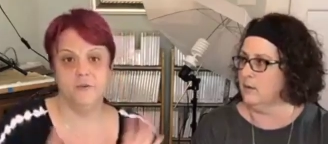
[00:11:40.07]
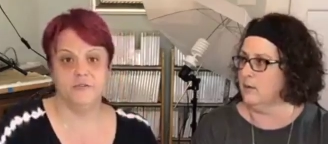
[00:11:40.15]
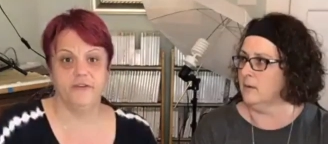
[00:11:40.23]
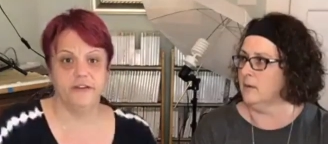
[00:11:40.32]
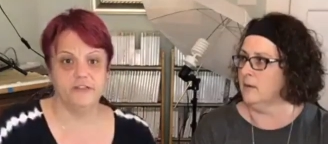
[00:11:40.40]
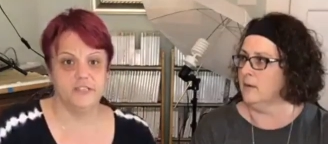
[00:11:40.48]

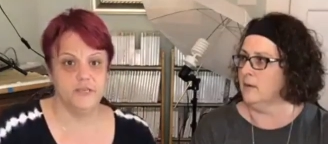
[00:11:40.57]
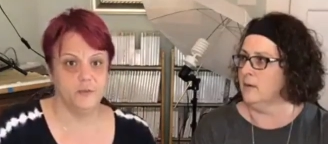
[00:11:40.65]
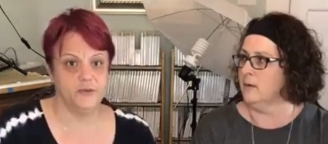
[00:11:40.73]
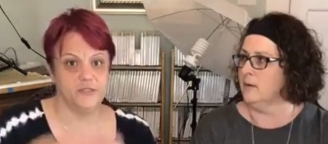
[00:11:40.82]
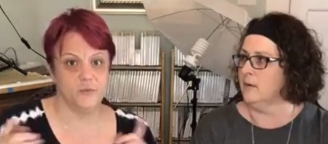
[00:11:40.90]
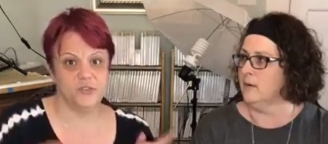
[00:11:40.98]
Speaker 1: we're finders
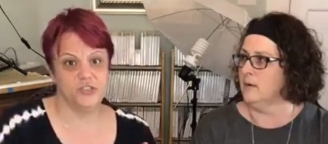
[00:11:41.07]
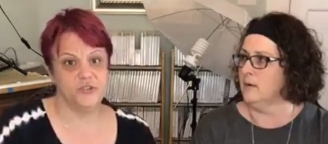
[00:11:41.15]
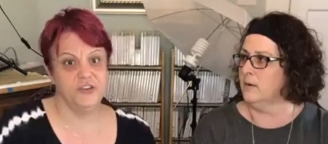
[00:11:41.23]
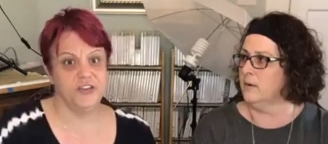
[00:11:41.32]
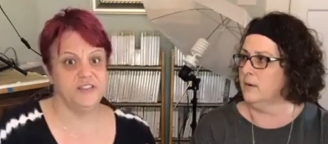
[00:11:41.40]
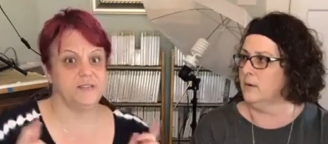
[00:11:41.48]
keepers, and we're
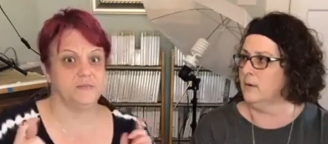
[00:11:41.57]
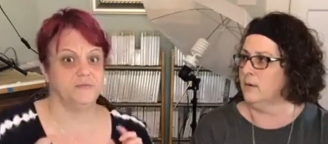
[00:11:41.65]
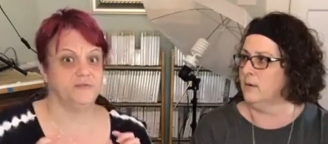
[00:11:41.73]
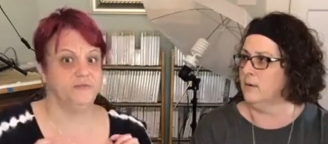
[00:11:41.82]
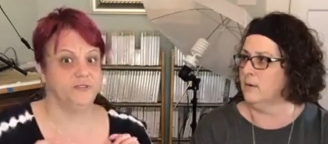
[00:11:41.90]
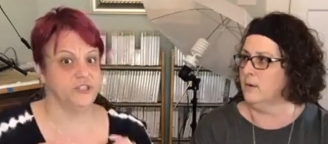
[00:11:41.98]
showing you guys
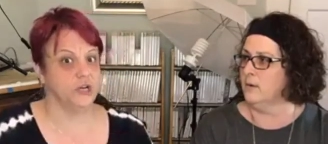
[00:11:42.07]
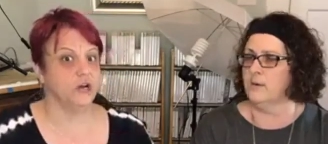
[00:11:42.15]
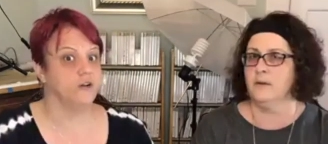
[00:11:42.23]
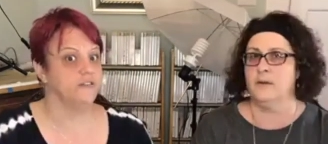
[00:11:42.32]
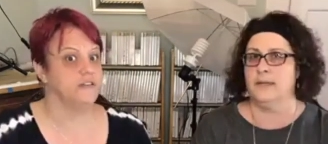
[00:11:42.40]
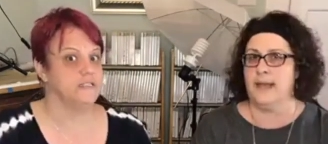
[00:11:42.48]
some
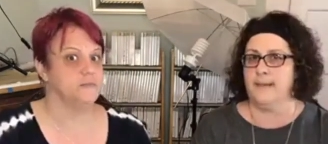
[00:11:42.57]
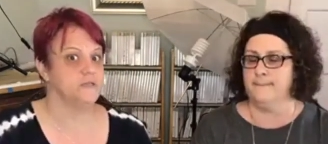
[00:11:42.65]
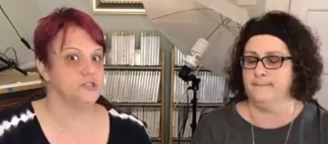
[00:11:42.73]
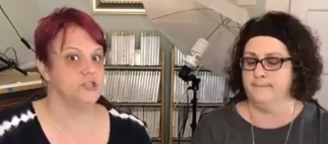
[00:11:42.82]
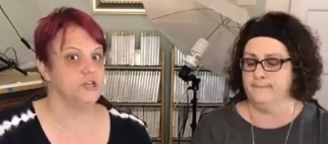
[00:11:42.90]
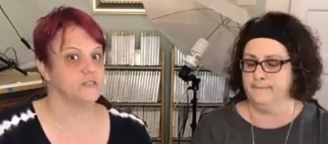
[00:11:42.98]
photography yeah.
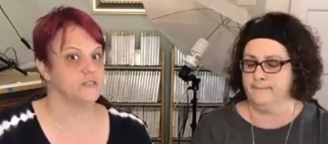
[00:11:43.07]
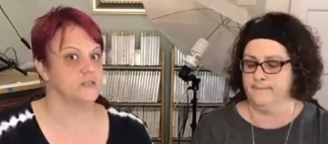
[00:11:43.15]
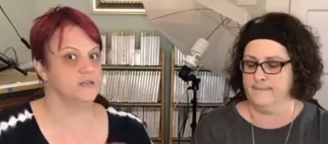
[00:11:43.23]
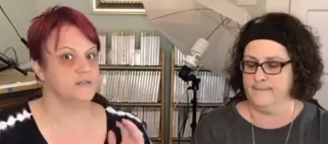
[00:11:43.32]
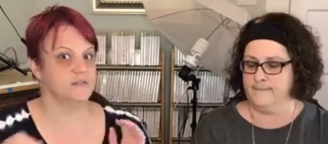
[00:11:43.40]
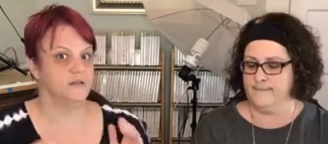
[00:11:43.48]
tips and tricks
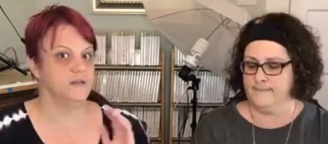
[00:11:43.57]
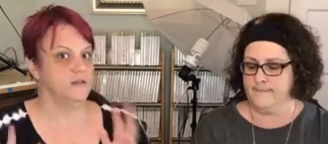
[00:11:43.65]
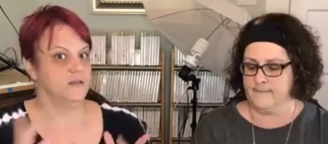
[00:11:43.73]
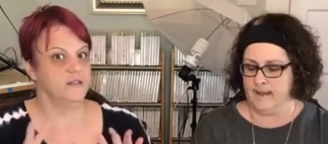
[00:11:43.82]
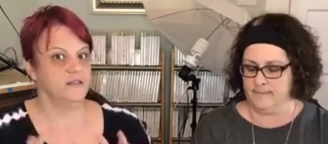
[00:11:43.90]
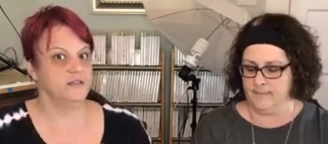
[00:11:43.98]
because
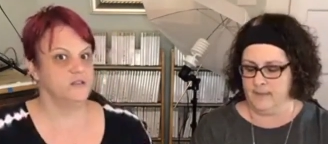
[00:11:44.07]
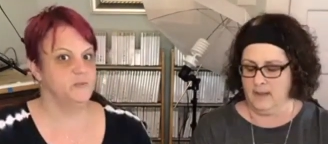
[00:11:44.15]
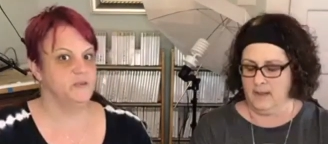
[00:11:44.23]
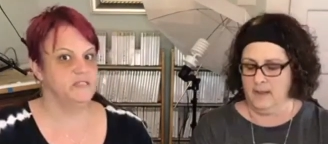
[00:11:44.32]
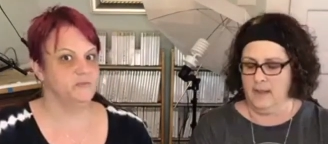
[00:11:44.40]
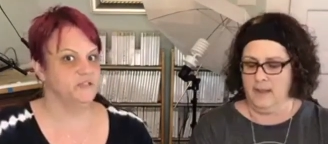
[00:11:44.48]
right.
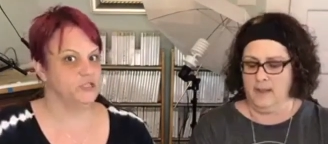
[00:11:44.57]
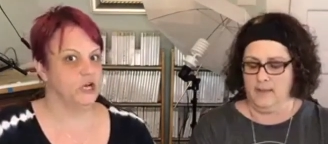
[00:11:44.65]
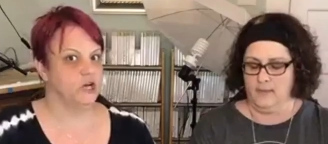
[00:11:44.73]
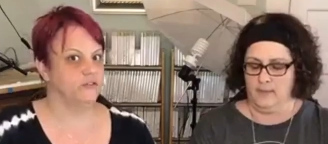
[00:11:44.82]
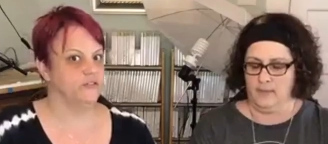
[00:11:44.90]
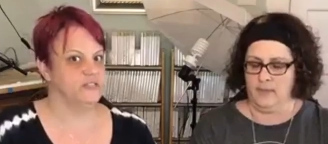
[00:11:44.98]
there's been some
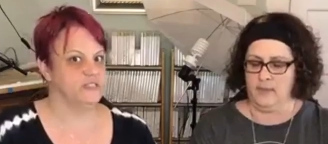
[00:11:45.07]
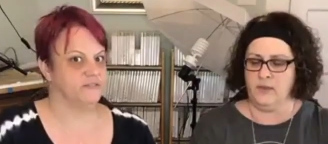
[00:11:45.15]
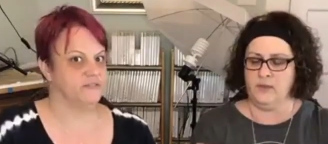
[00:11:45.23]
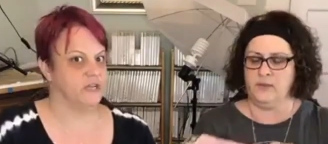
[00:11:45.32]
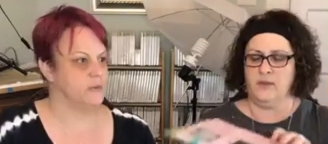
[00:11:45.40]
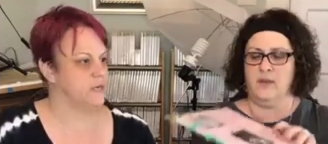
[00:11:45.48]
photography
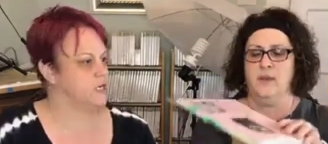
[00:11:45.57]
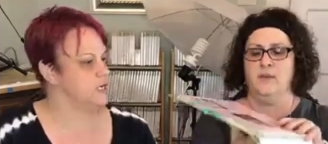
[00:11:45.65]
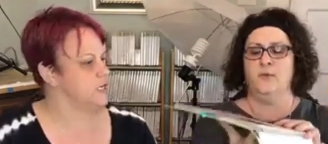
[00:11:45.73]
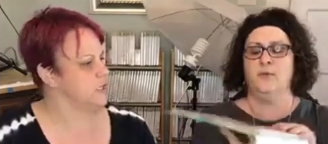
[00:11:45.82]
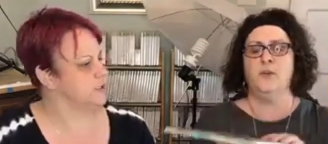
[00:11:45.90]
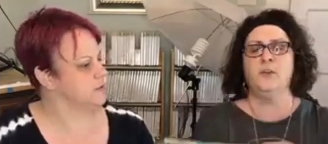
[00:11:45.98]
stuff this, going
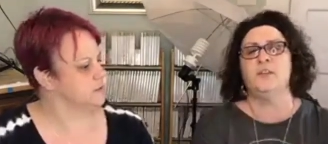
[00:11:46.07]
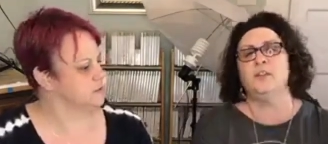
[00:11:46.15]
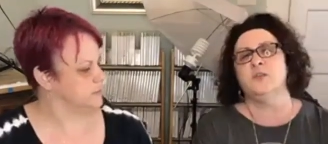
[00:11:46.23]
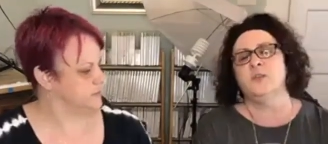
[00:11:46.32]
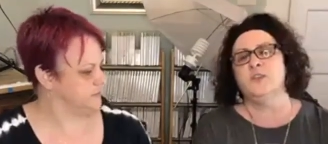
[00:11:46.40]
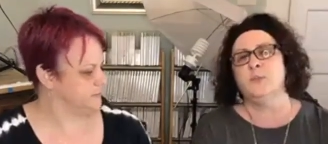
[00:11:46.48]
on. The
Speaker 2: first,
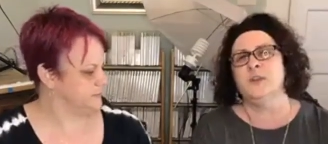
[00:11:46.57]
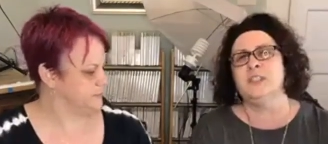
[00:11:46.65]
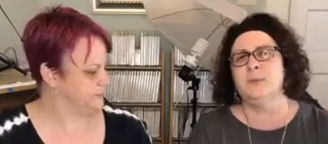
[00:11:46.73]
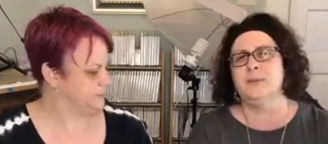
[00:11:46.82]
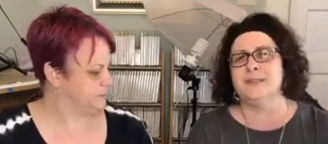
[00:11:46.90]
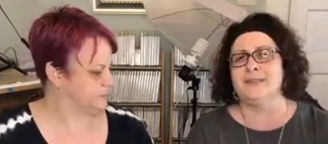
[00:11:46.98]
his first
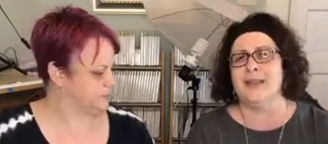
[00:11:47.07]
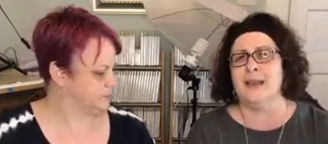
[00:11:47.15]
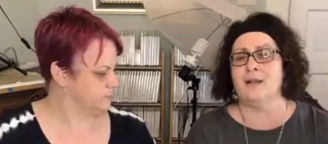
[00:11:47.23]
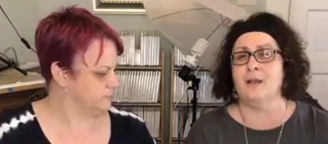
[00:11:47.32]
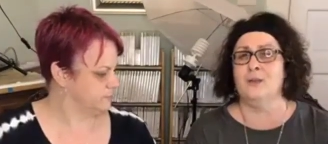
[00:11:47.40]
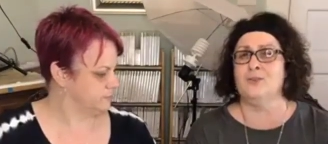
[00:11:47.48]
principle is
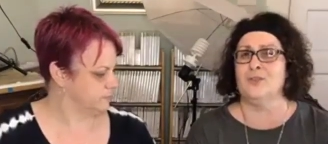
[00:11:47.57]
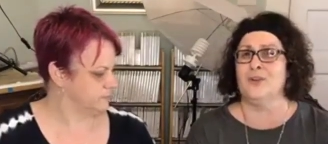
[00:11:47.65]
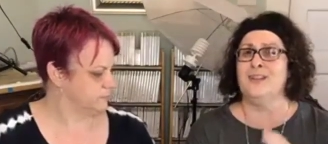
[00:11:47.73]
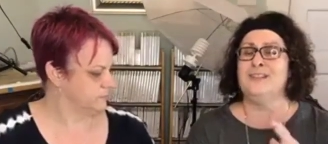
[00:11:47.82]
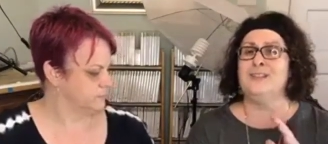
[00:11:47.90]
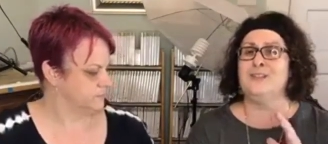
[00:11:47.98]
get
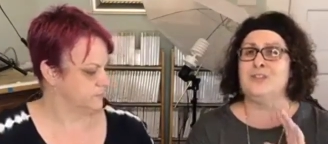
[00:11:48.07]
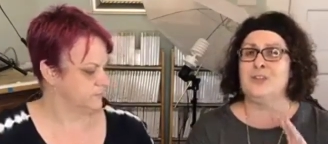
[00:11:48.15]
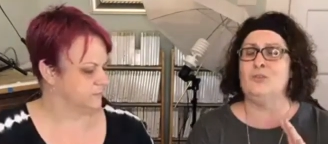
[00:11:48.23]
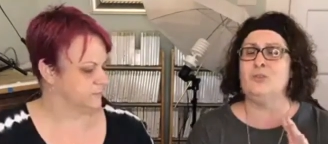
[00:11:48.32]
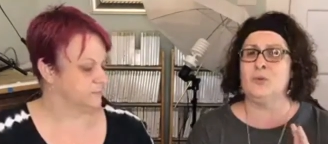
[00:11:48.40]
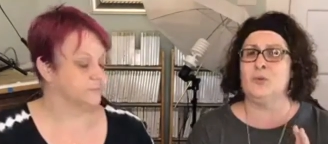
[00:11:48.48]
closer, and this is
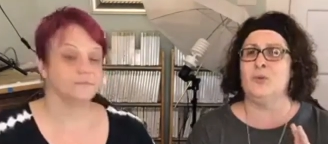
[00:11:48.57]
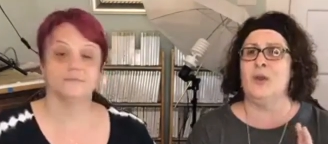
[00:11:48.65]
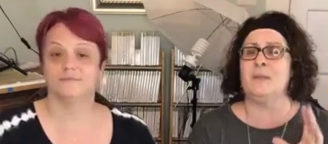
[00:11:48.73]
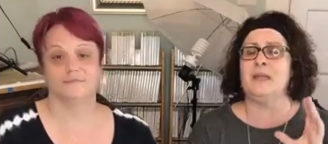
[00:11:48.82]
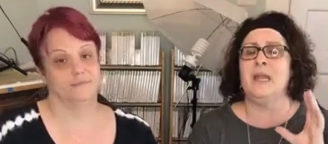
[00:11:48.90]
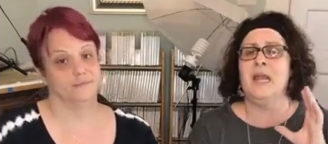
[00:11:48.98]
so
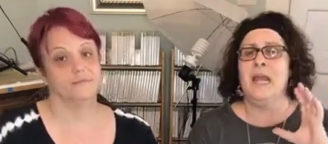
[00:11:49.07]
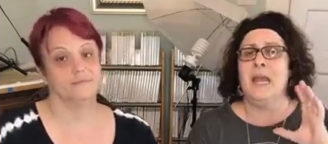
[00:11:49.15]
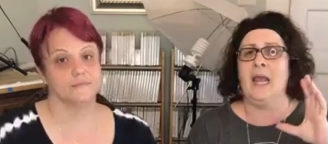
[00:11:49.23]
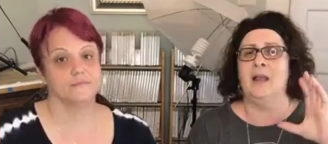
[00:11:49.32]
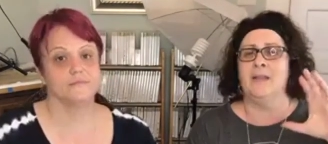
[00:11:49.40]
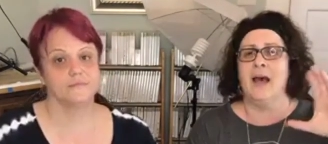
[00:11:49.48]
true. I mean,
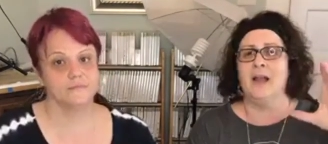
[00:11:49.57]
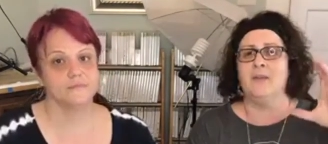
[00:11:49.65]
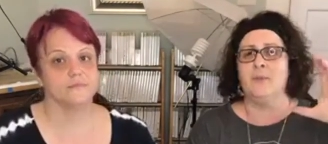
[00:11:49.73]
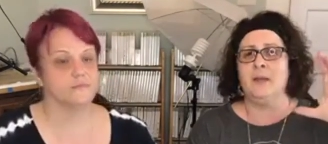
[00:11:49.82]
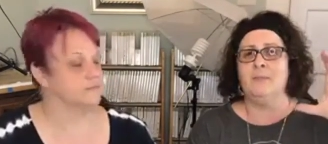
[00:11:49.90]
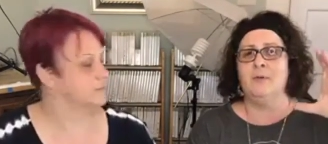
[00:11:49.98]
a
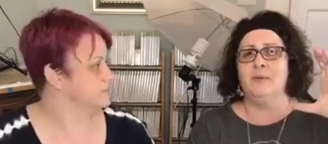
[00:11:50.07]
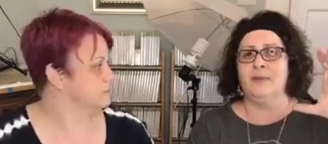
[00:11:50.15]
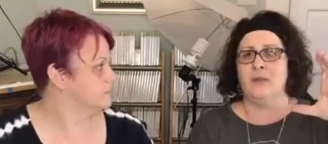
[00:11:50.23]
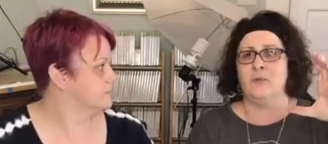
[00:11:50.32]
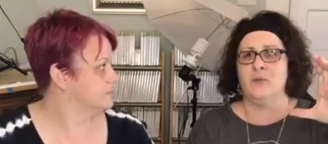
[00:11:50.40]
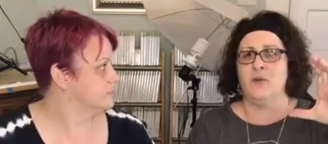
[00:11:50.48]
lot of people
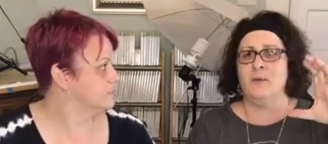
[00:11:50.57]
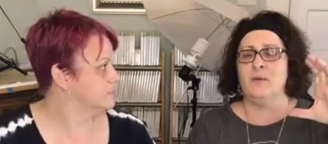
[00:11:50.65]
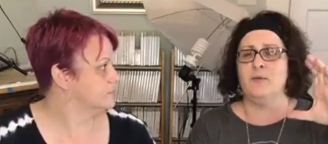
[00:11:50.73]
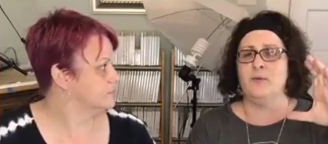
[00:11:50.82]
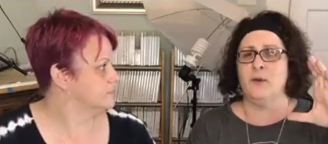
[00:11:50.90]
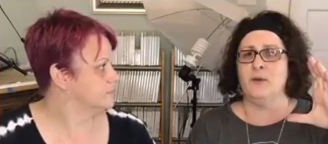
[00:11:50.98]
when they
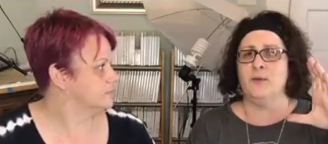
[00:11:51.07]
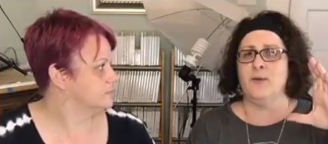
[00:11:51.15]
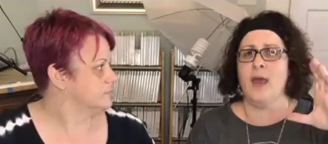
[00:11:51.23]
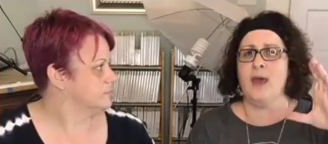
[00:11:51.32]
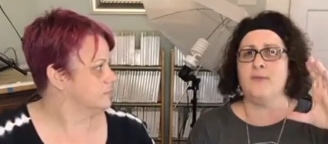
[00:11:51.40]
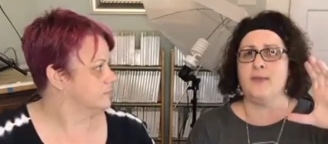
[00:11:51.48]
frame a
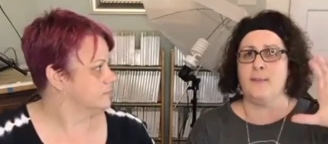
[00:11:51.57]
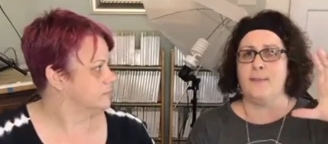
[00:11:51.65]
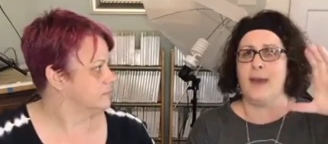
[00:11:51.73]
photograph, they